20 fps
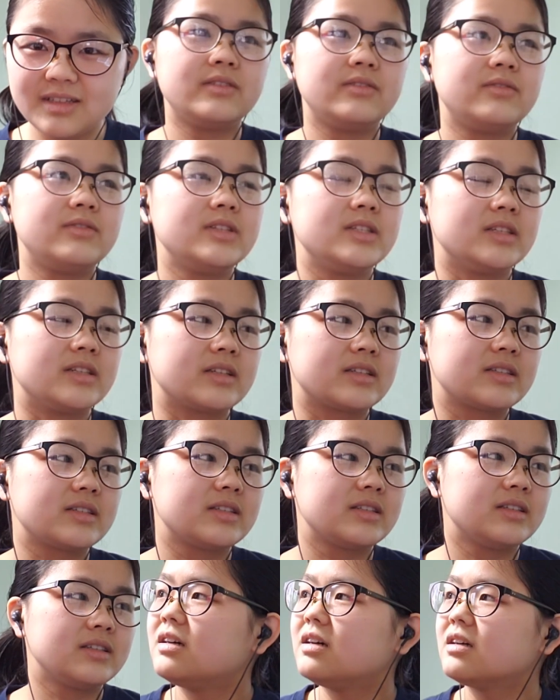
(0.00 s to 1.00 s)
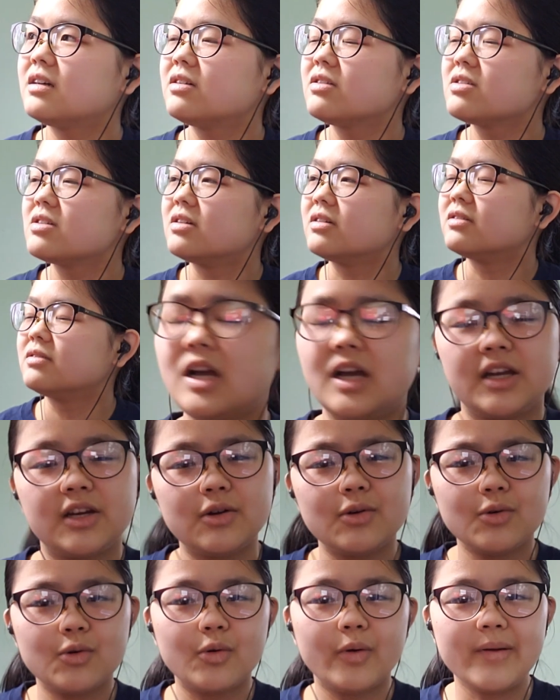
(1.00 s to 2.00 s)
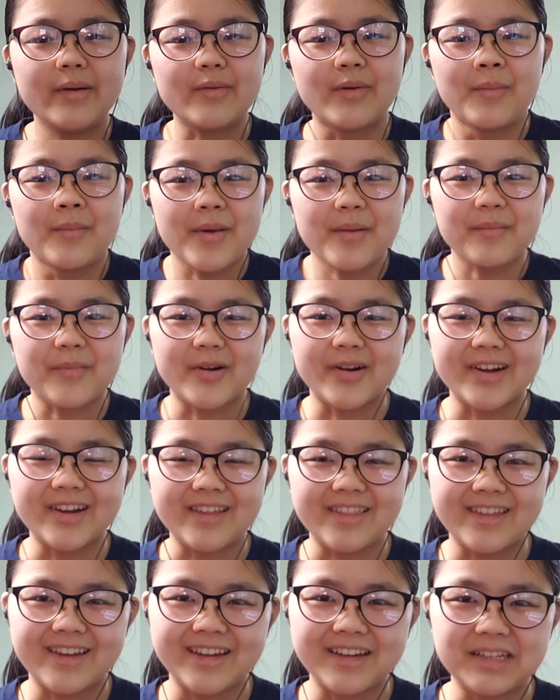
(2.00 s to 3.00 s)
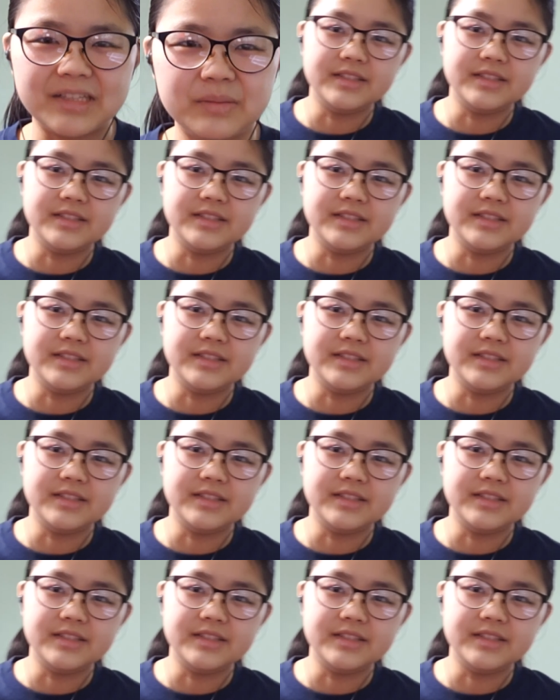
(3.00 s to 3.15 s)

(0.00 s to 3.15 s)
Physics, I don't know. I don't quite remember anything.